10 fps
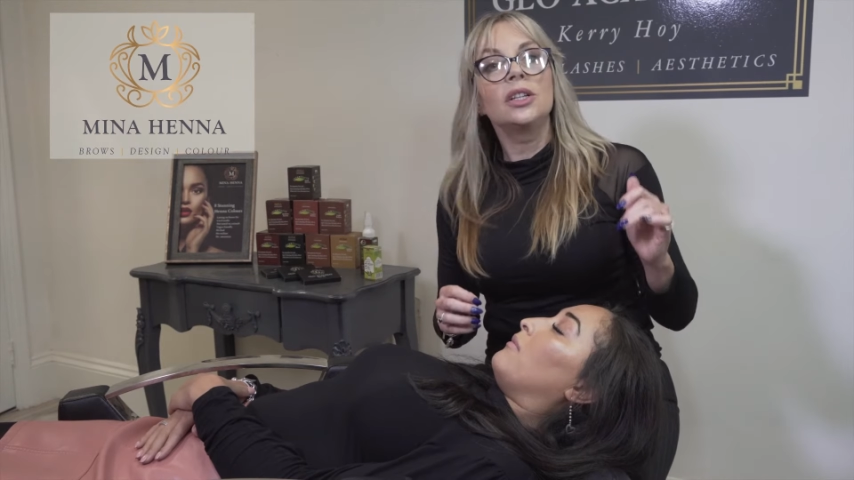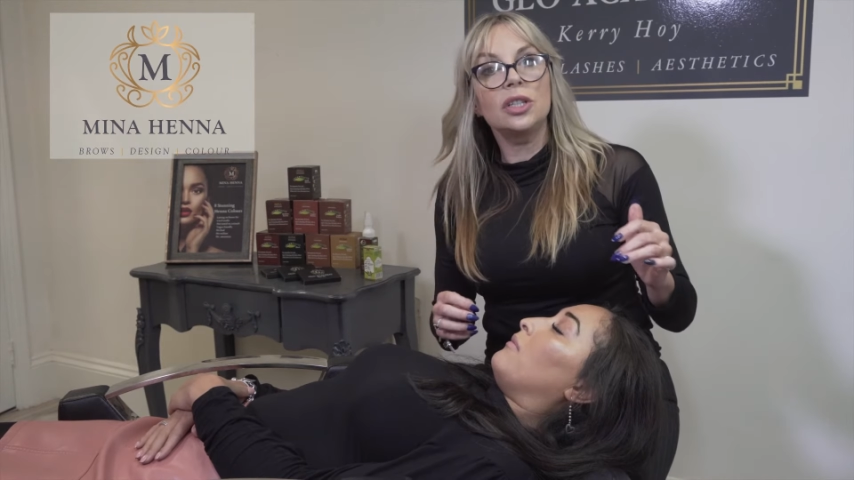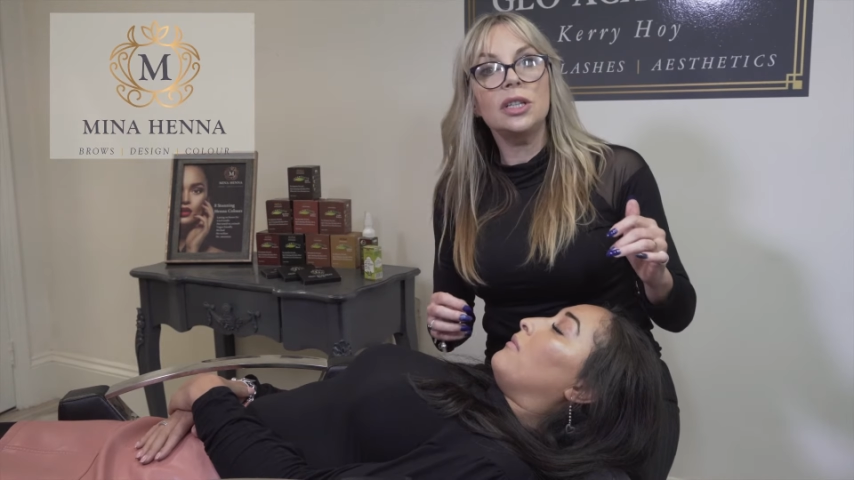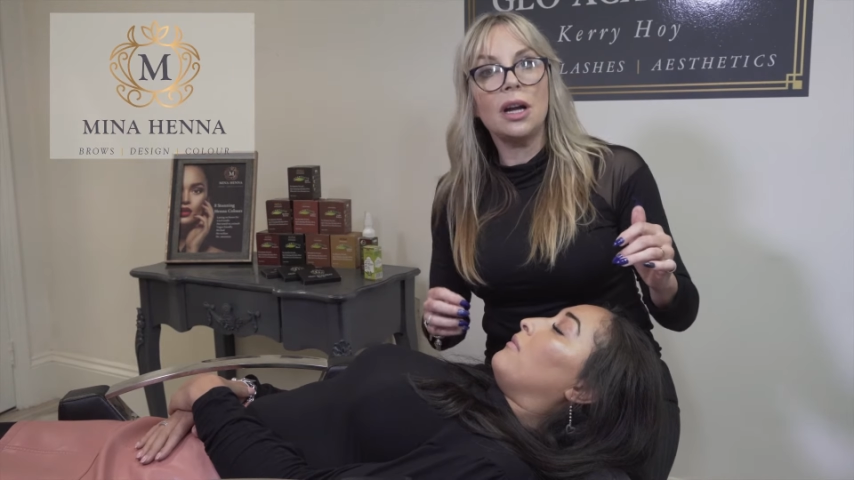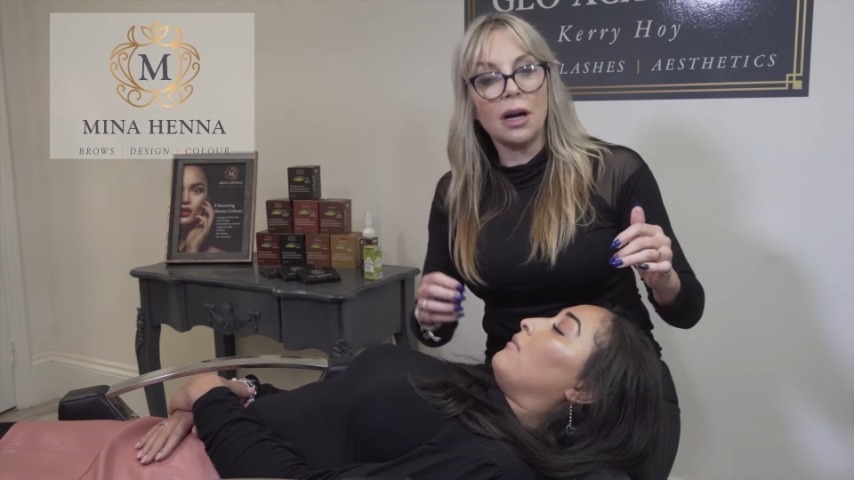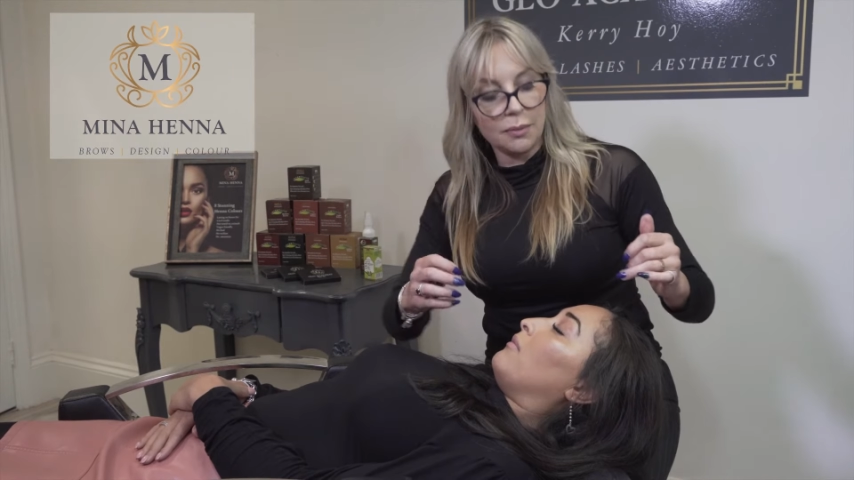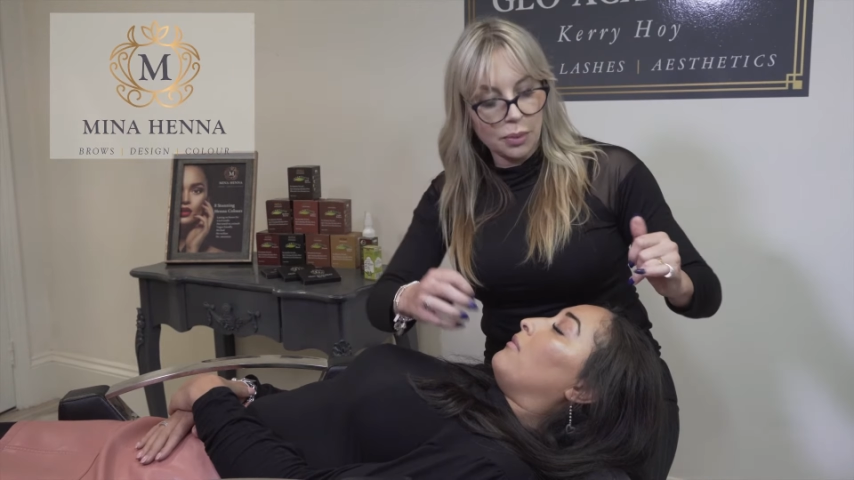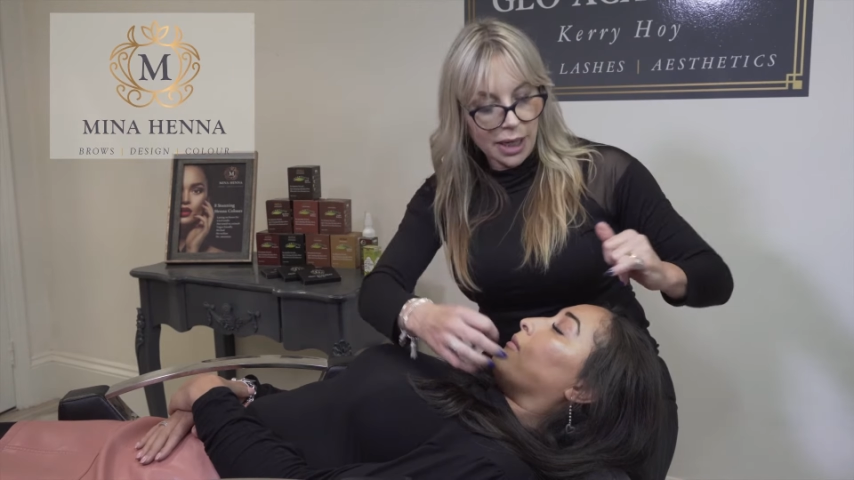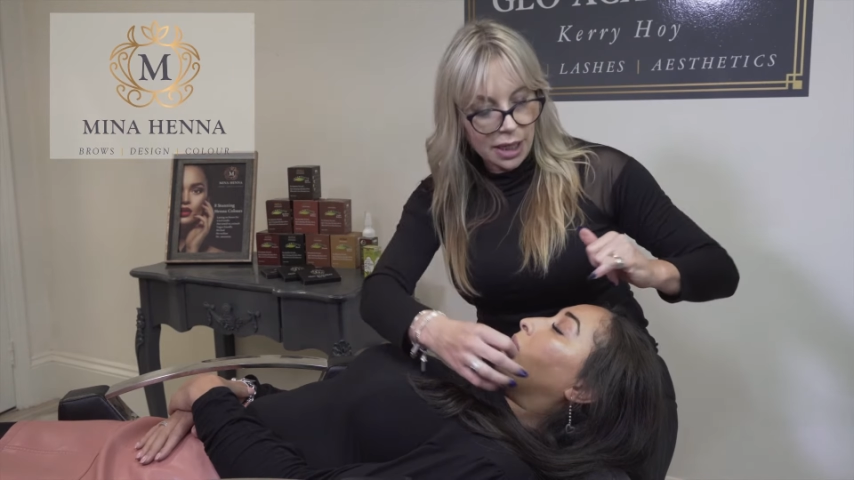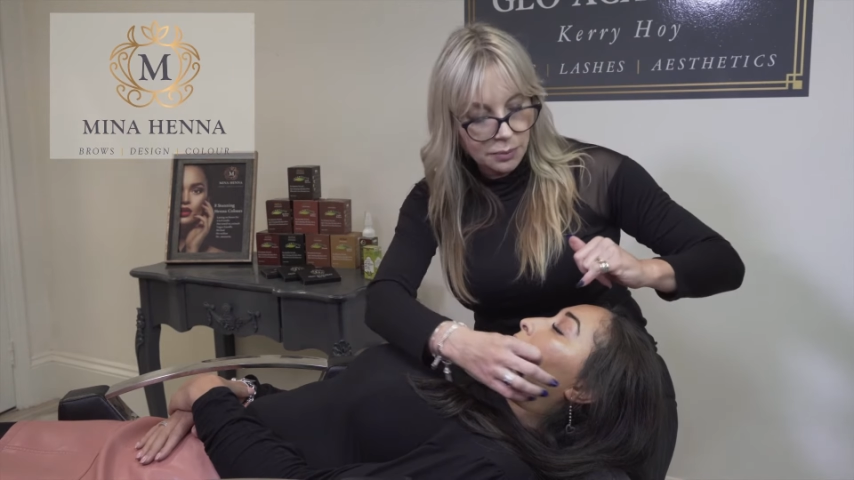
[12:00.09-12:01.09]
to the
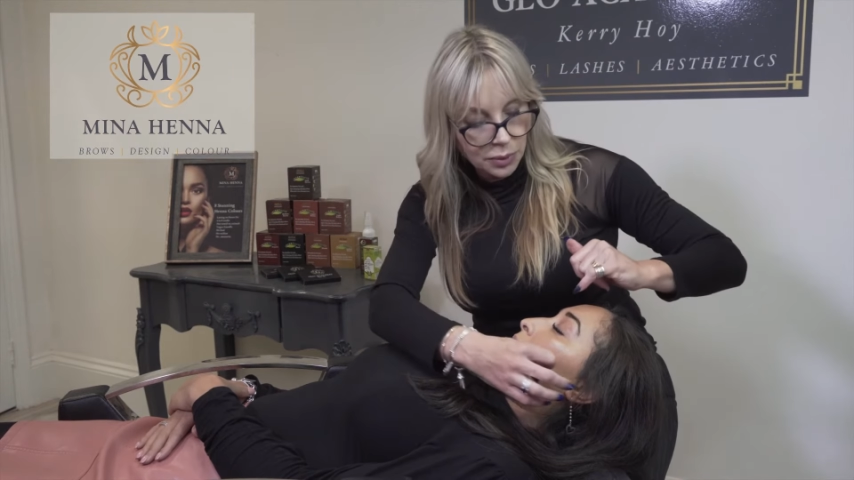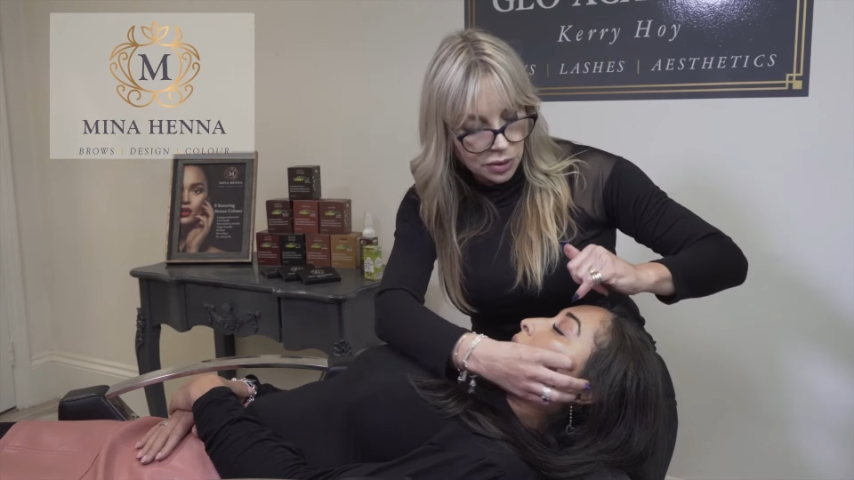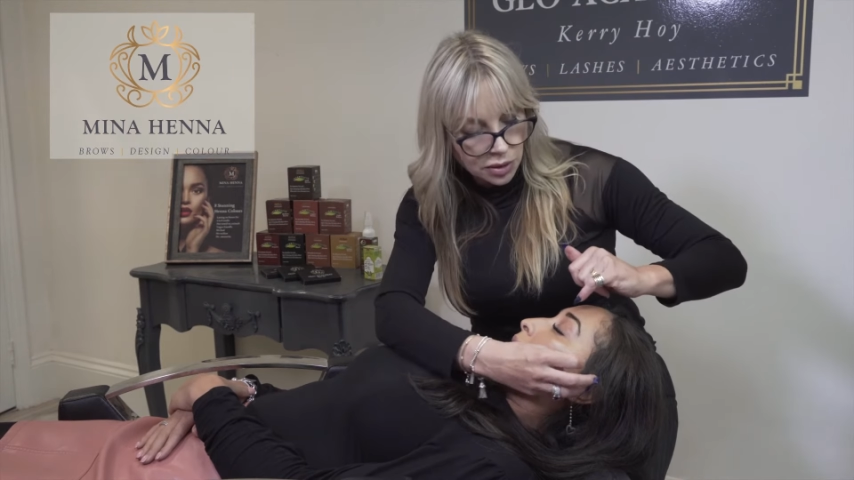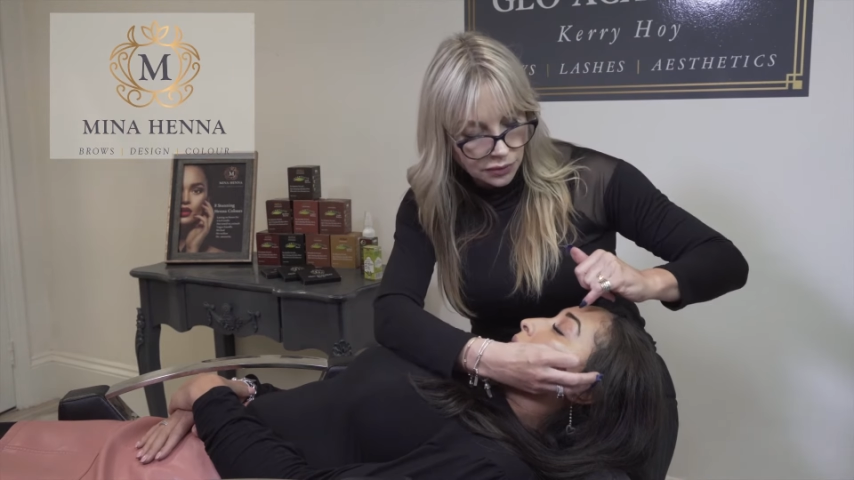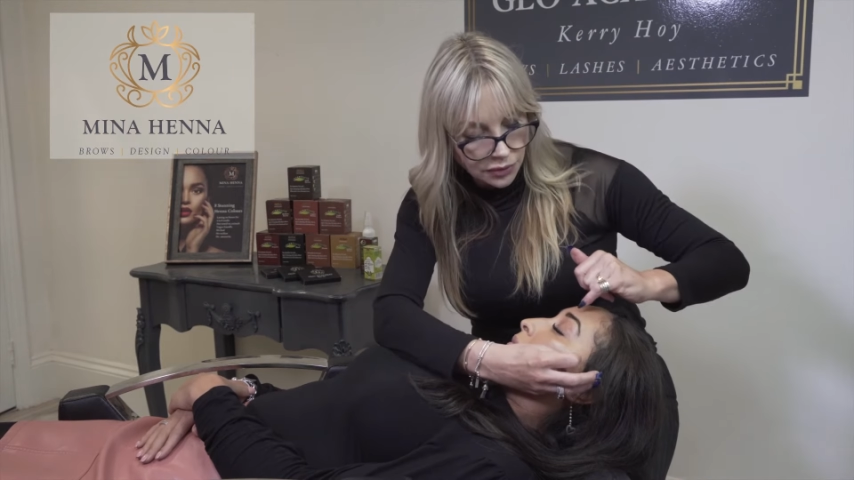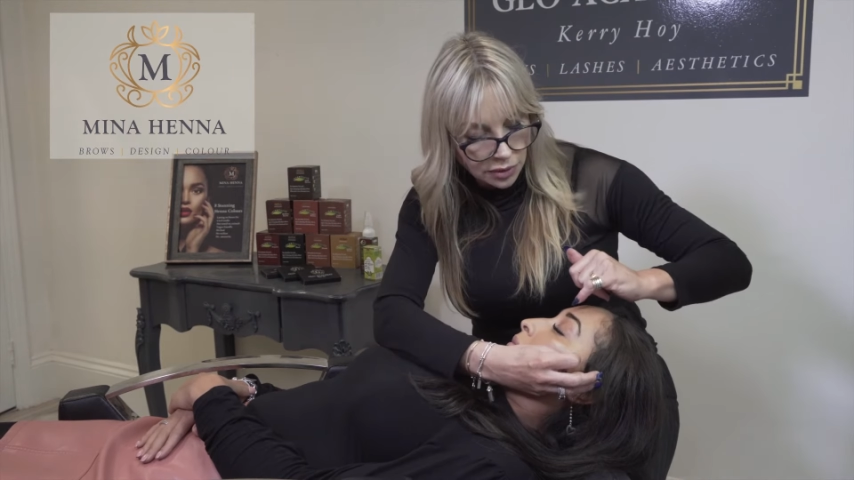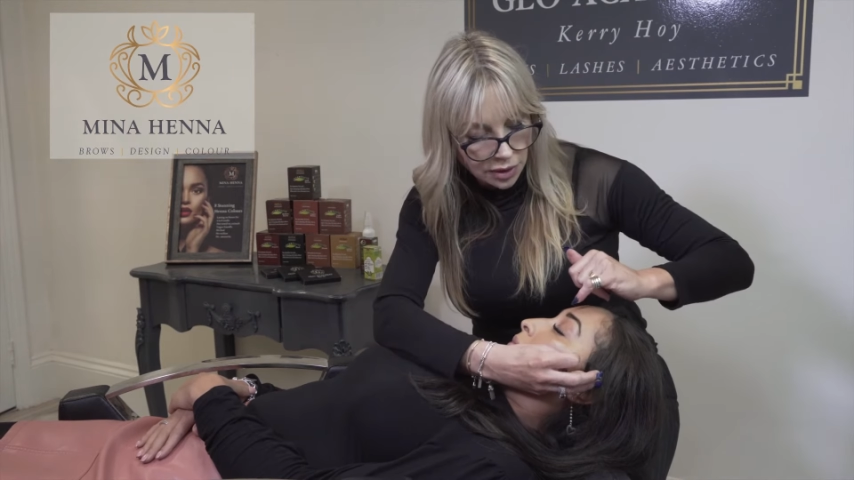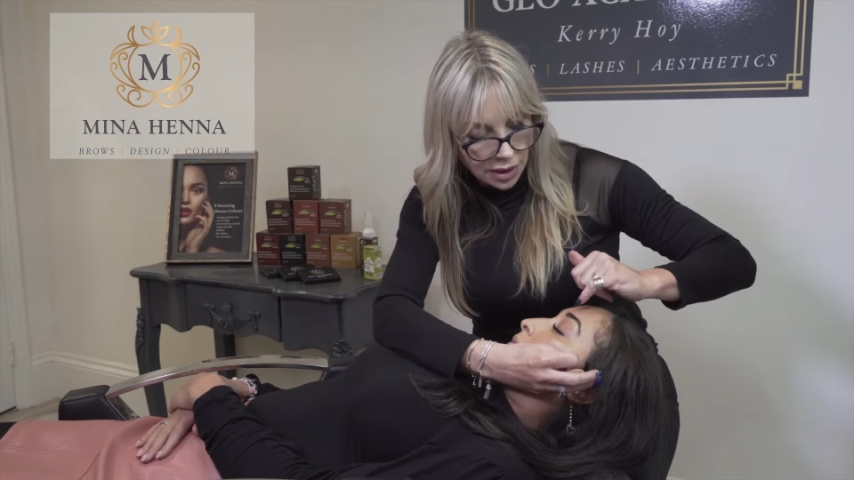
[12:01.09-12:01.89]
eyebrow because you feel that